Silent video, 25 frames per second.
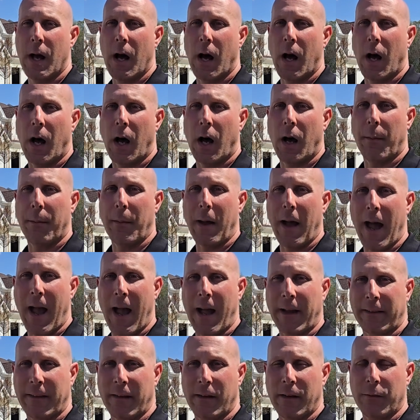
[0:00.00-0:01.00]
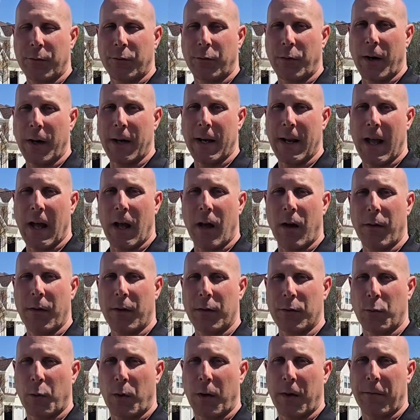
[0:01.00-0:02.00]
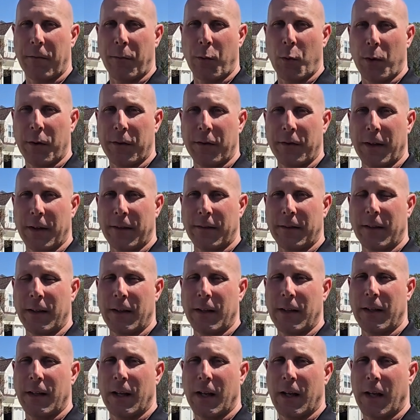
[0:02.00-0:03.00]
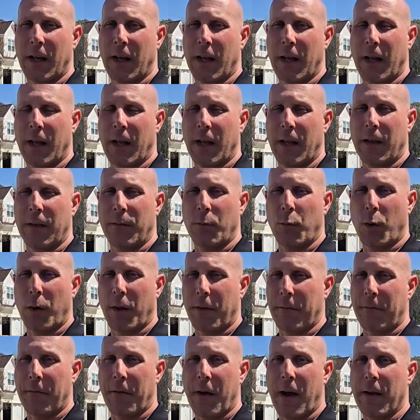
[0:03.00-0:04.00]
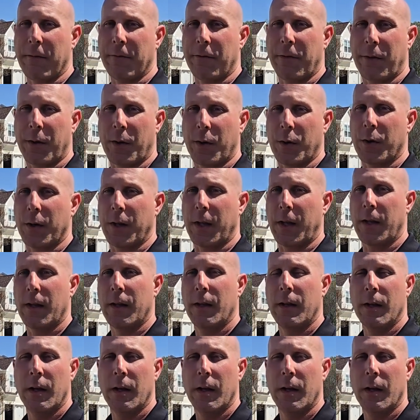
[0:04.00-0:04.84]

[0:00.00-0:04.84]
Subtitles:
Actives right now, there's one at 460 and one at 530.